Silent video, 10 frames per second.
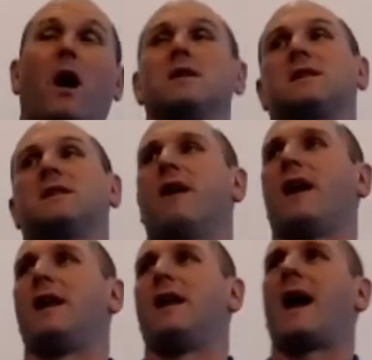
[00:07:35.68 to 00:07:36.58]
positive
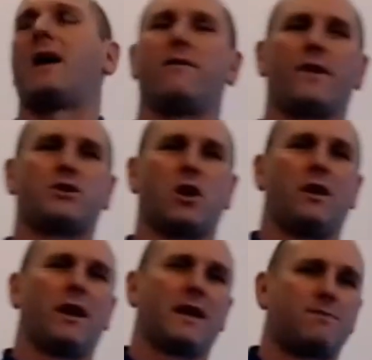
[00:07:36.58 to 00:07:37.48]
and a negative, which
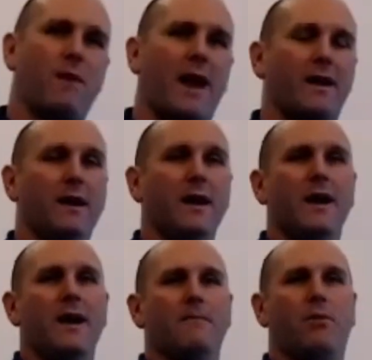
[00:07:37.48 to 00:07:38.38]
I'll explain.
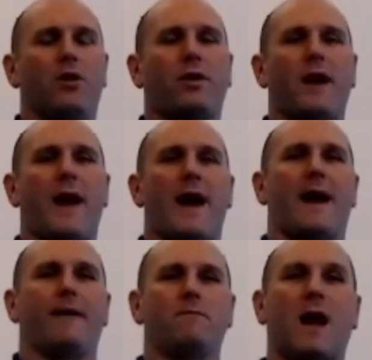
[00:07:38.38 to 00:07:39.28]
But
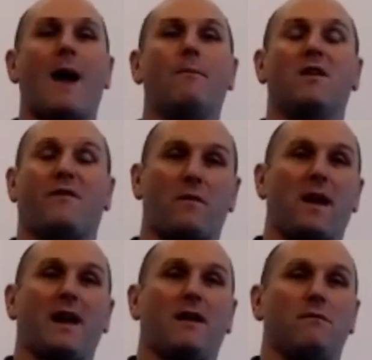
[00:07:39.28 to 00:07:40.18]
gambling for
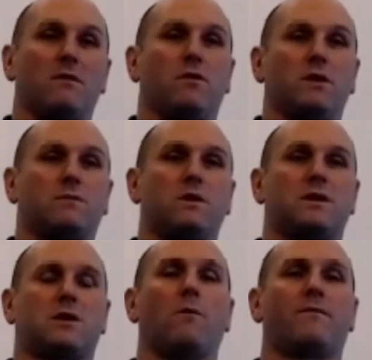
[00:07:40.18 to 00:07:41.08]
me was
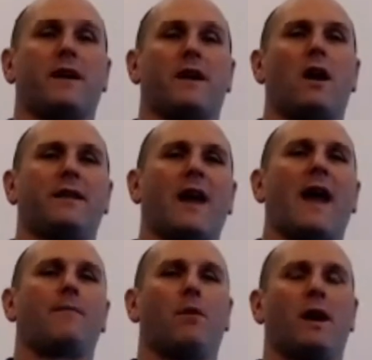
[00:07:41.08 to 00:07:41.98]
something to kind of
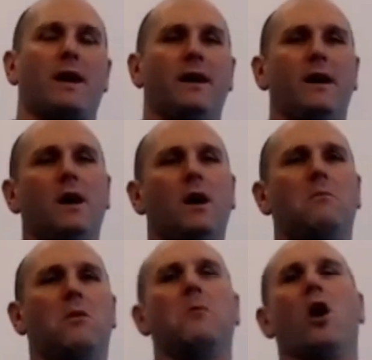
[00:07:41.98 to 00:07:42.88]
take my
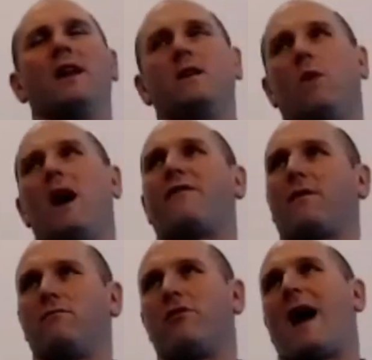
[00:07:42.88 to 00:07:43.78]
mind away
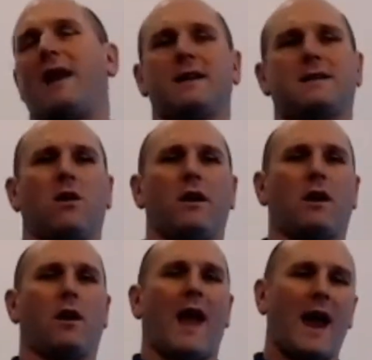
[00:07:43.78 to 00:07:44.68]
from reality. So
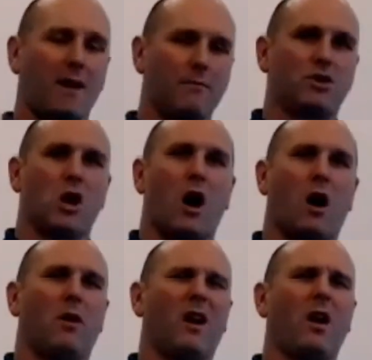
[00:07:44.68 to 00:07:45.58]
I hated my
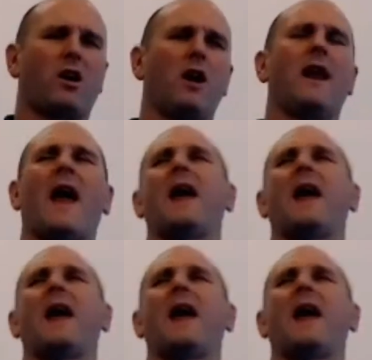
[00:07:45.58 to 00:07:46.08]
job. I kind